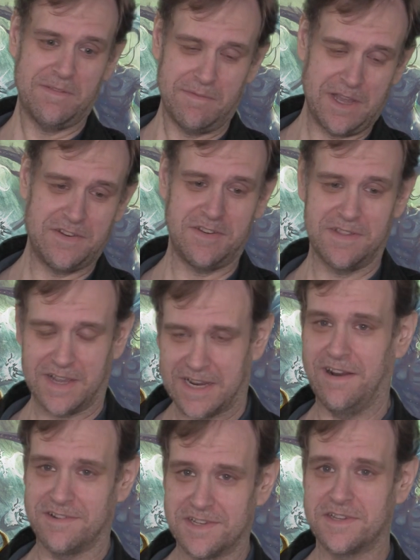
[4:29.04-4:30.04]
Mind you, that
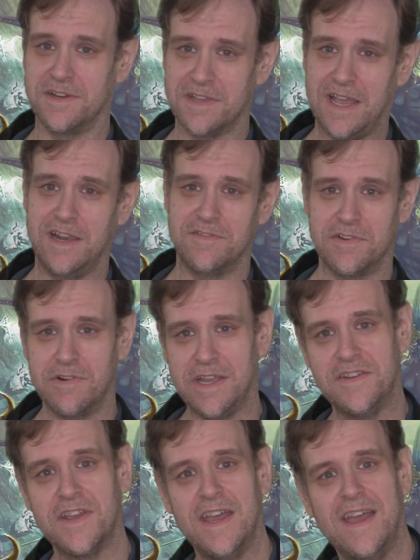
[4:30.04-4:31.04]
character's got a hell of a
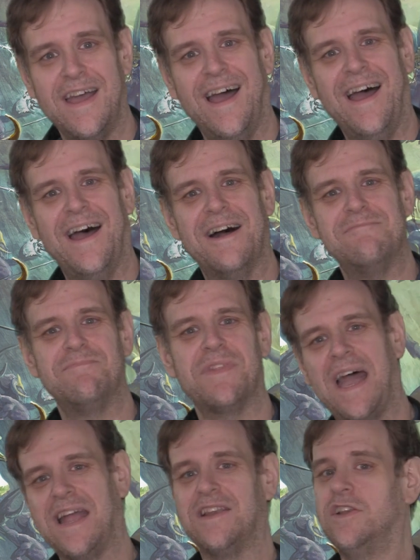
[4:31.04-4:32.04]
reach. Um,
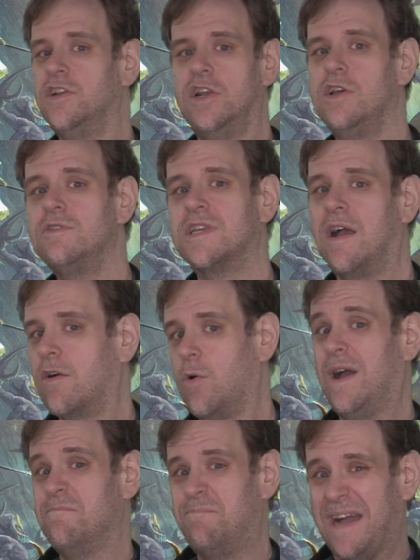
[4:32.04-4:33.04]
and lose out
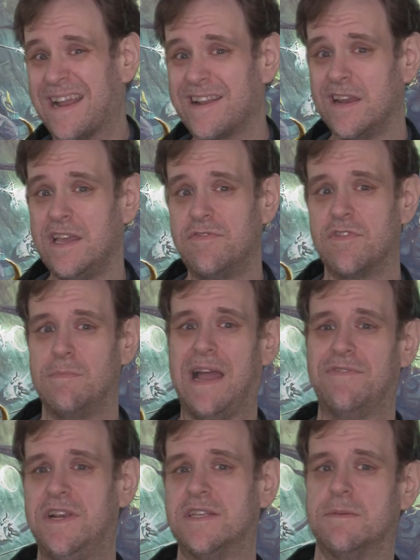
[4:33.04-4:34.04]
quite badly from
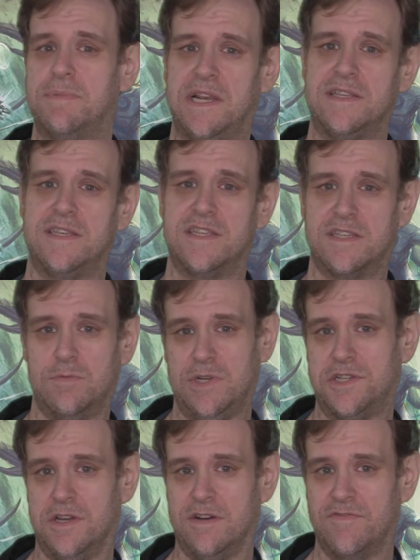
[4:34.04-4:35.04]
having its abilities
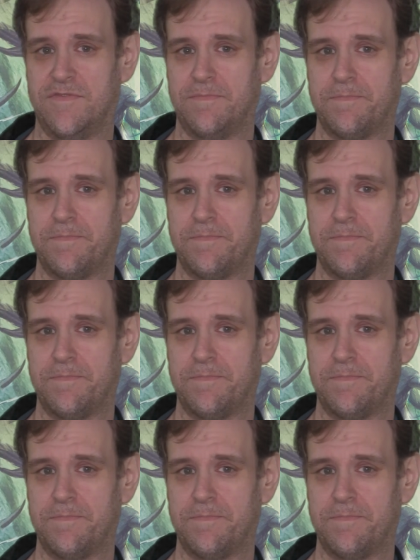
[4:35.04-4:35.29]
switched off.